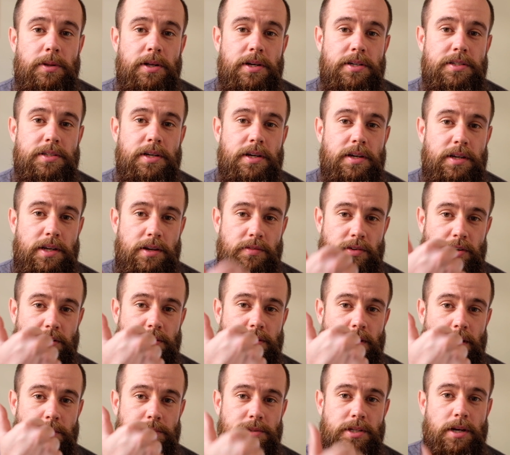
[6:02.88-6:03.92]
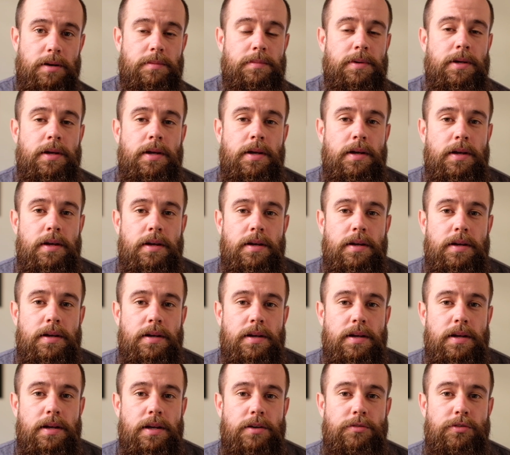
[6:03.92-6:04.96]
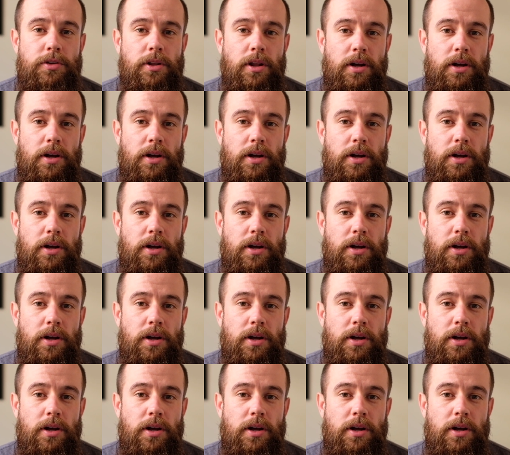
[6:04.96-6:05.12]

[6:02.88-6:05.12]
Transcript: please give it a thumbs up. If